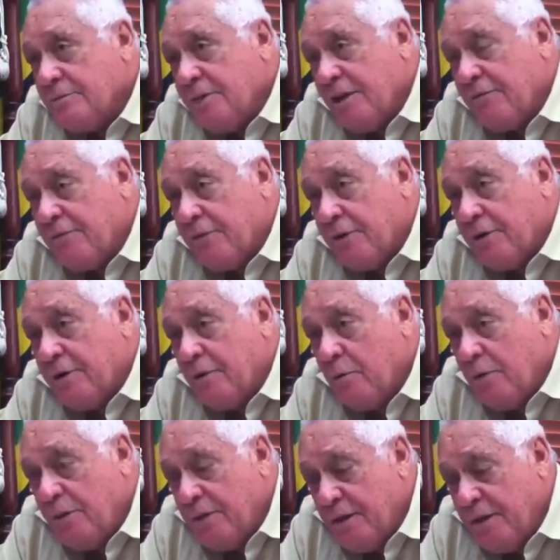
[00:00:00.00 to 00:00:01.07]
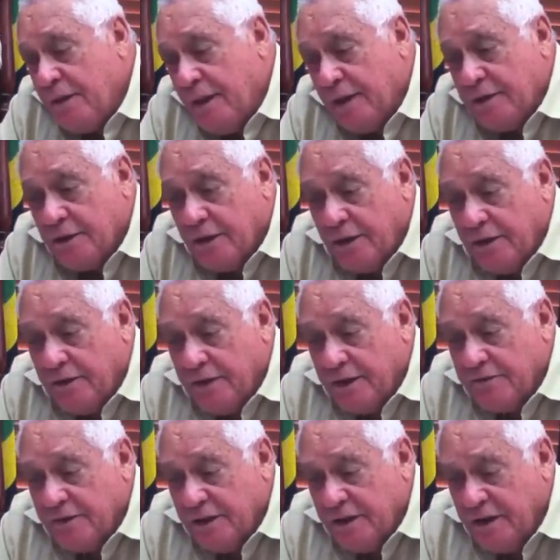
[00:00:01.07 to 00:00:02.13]
Therefore, within that
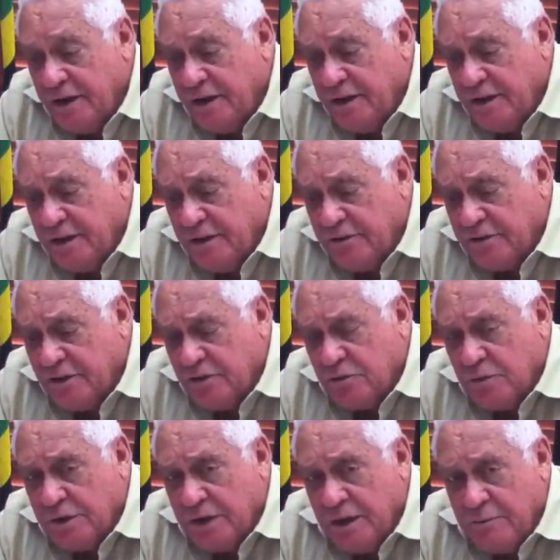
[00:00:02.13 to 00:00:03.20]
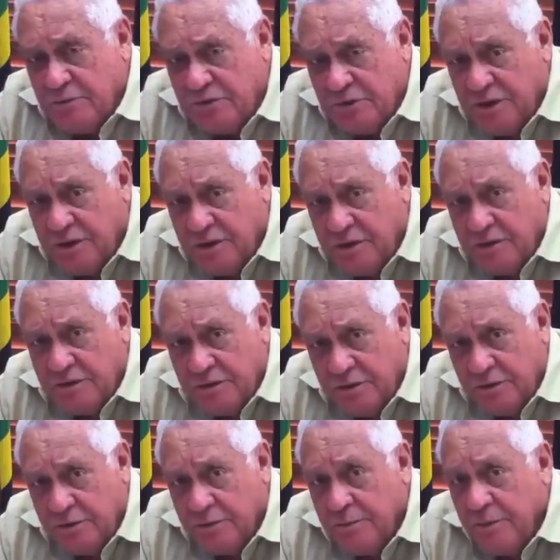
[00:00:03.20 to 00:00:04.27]
context, and in any case, that's what I'm seeking to
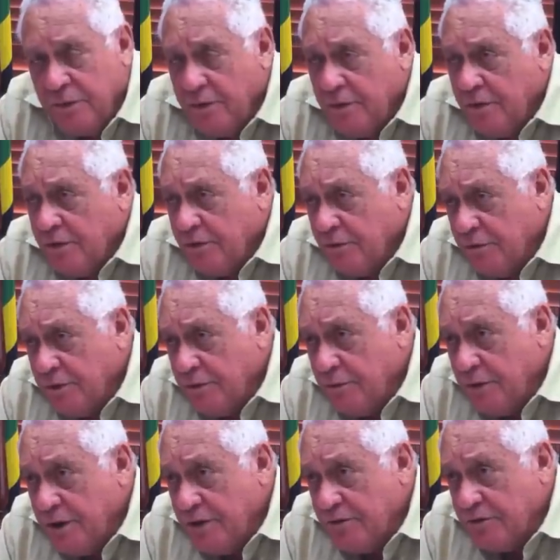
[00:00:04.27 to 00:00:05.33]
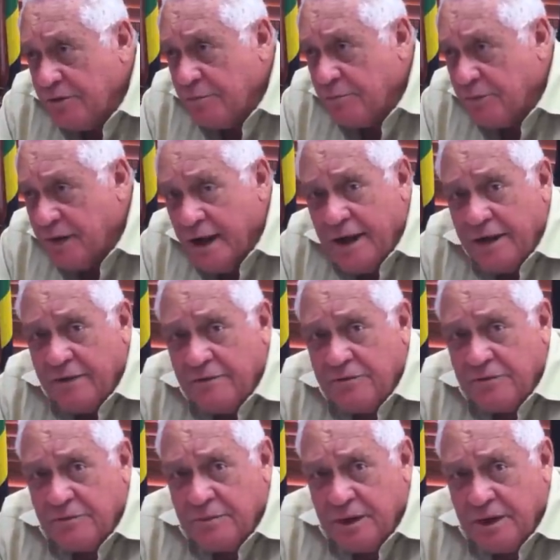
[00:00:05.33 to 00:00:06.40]
do, to re-raise the pride of
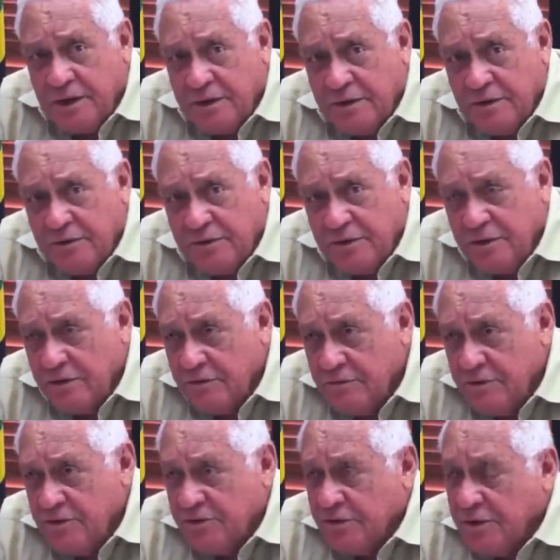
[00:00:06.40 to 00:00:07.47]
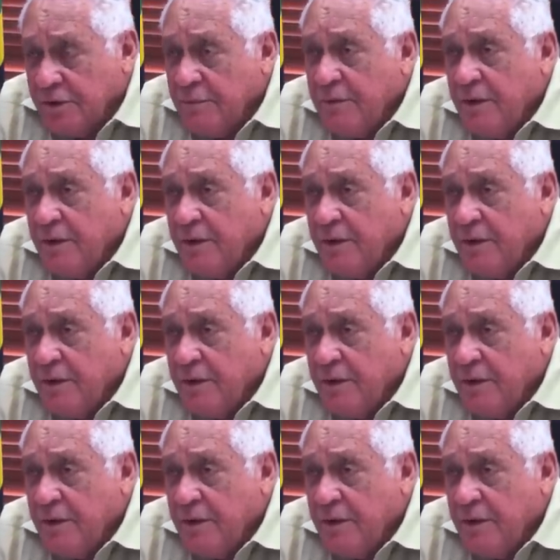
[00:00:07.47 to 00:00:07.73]
Jamaicans and the vision,